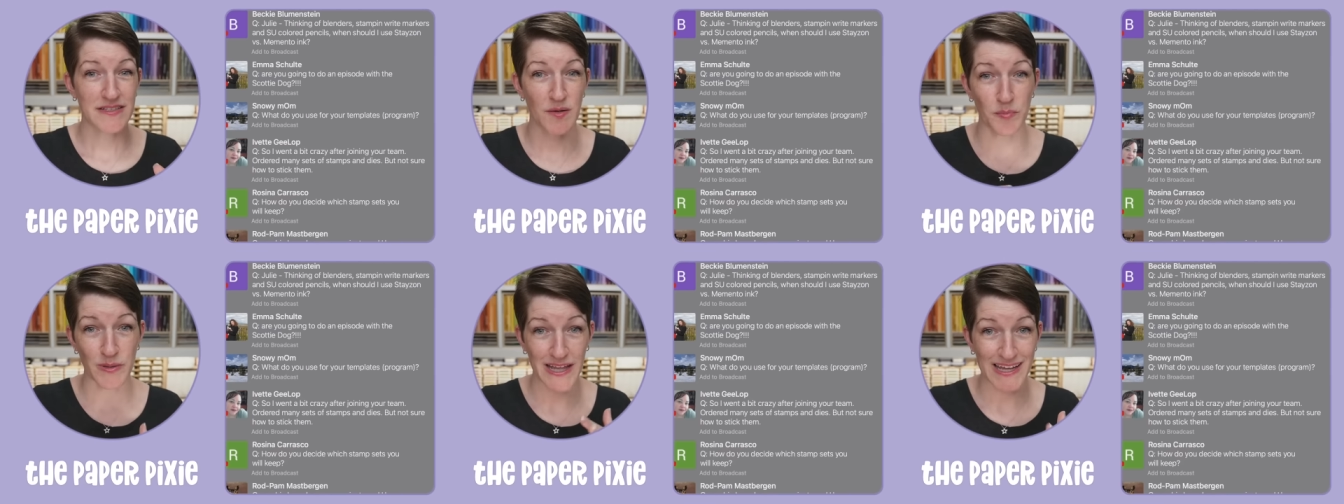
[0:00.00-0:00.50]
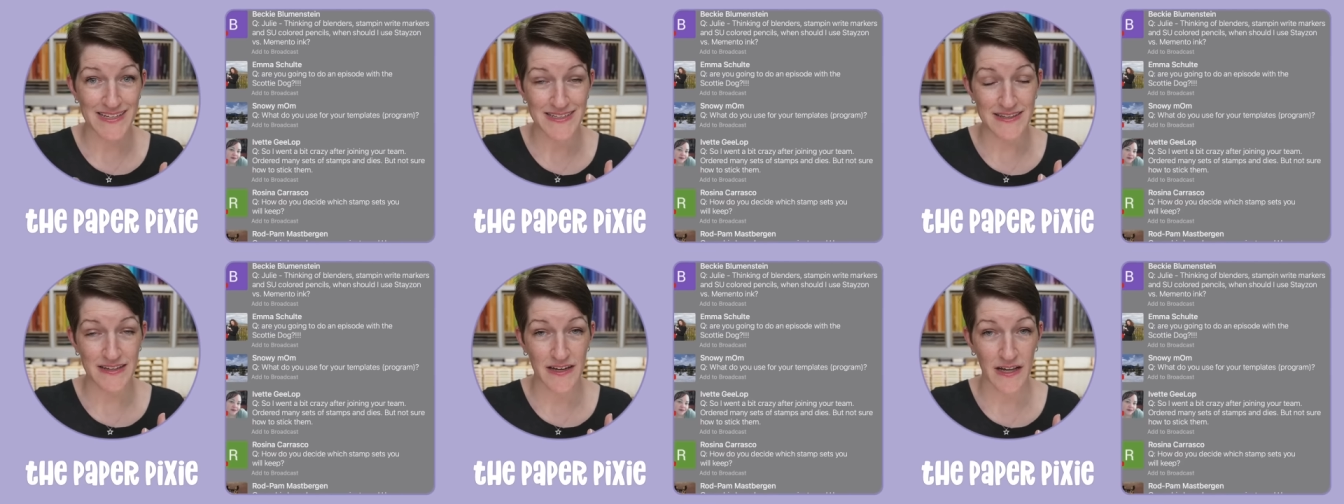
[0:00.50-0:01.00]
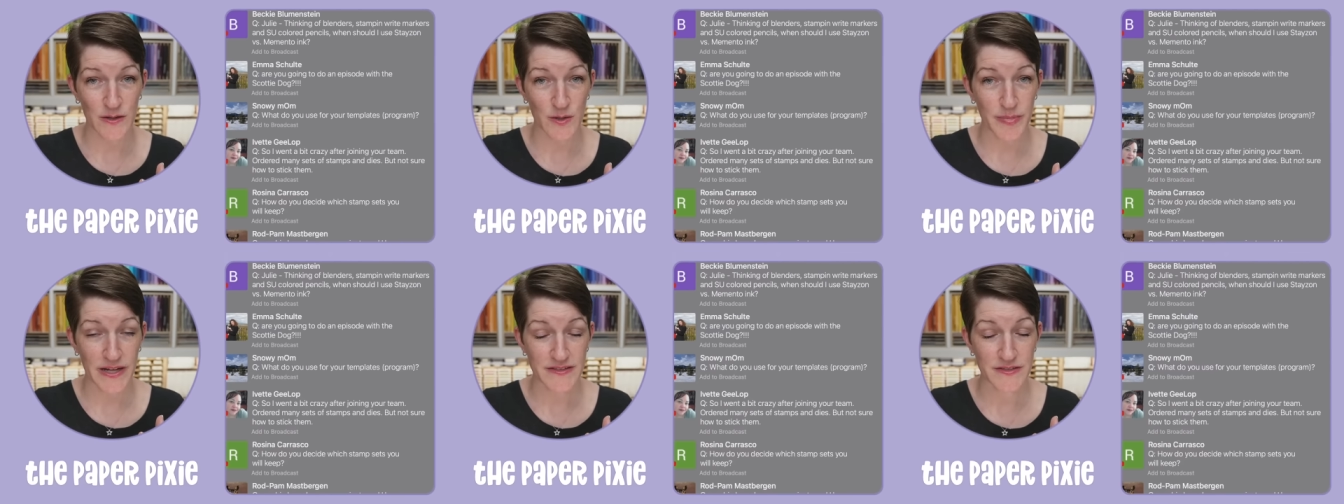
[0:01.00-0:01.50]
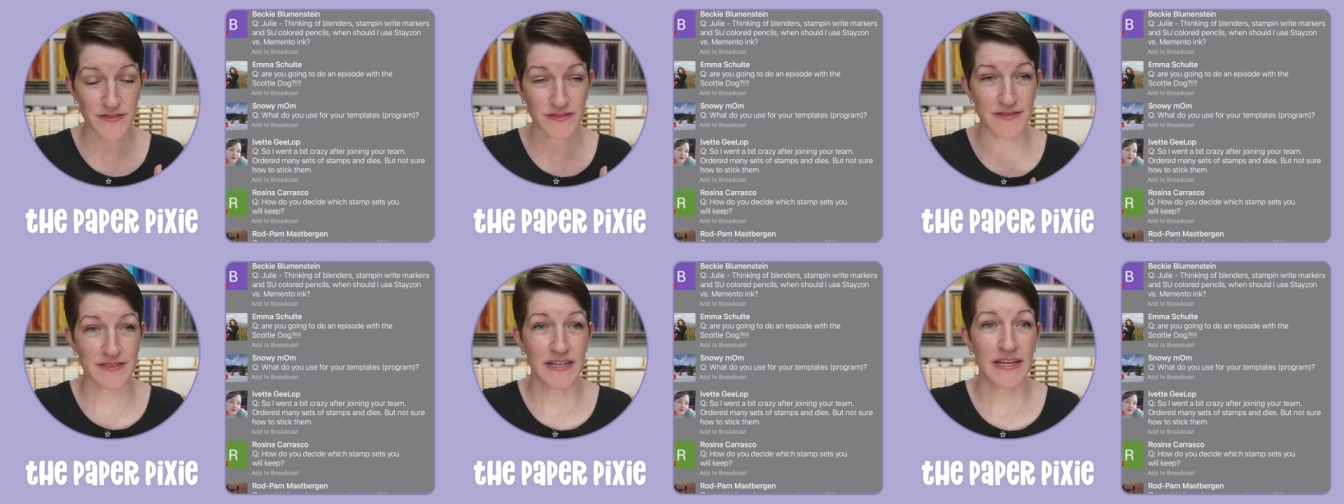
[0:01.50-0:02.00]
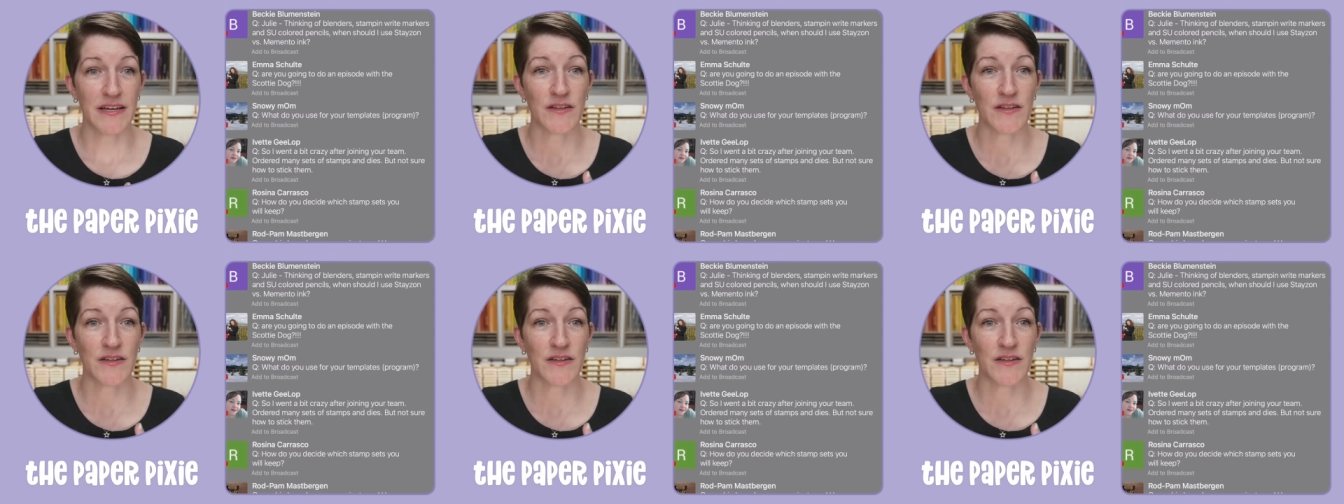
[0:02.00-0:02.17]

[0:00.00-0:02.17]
to blend the colored pencils.